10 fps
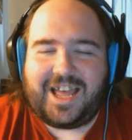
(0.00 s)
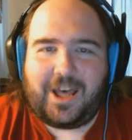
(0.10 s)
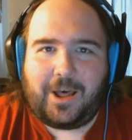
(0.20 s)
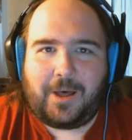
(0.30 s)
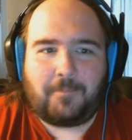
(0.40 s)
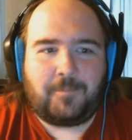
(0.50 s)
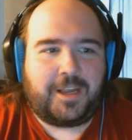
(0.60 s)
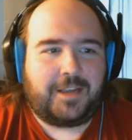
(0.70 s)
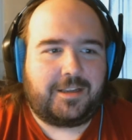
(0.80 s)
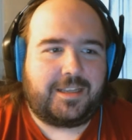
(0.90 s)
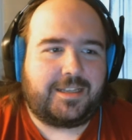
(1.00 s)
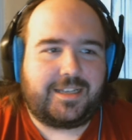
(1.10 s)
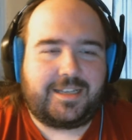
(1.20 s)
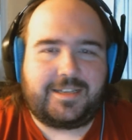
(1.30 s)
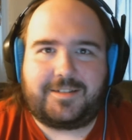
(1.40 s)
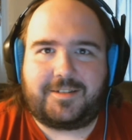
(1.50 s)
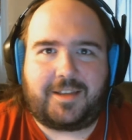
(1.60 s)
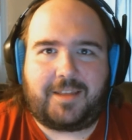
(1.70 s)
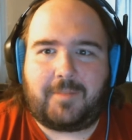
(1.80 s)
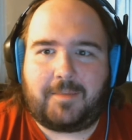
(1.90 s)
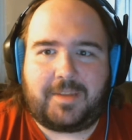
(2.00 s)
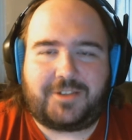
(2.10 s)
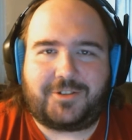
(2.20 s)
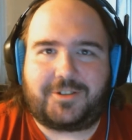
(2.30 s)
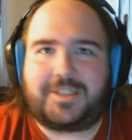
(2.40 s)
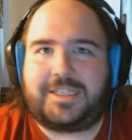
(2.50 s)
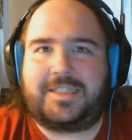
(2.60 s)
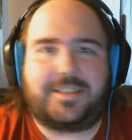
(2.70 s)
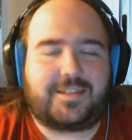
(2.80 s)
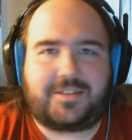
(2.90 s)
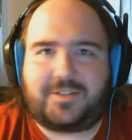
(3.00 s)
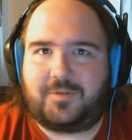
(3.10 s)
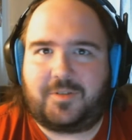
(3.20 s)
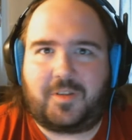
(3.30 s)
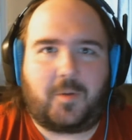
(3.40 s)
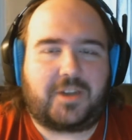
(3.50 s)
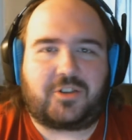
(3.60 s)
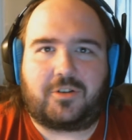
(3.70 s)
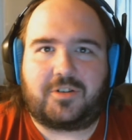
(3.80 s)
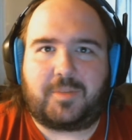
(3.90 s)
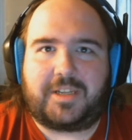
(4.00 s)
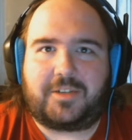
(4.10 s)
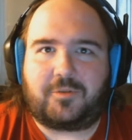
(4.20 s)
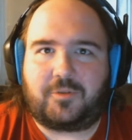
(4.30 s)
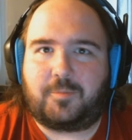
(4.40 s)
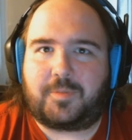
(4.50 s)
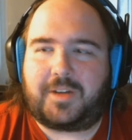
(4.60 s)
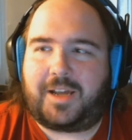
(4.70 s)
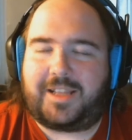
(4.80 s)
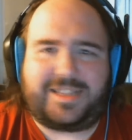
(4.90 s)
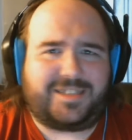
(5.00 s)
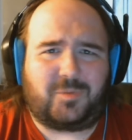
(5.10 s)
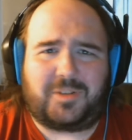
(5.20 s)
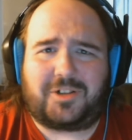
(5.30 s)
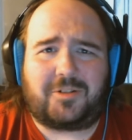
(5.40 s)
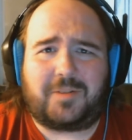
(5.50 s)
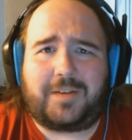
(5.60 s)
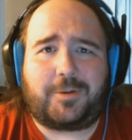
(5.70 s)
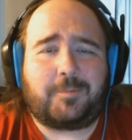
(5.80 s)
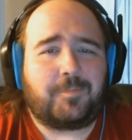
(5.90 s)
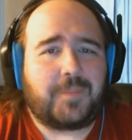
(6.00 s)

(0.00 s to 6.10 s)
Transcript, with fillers: um, uh, and and I, I, made sure to link this to the Watch Girls Play group on like Twitter or whatever.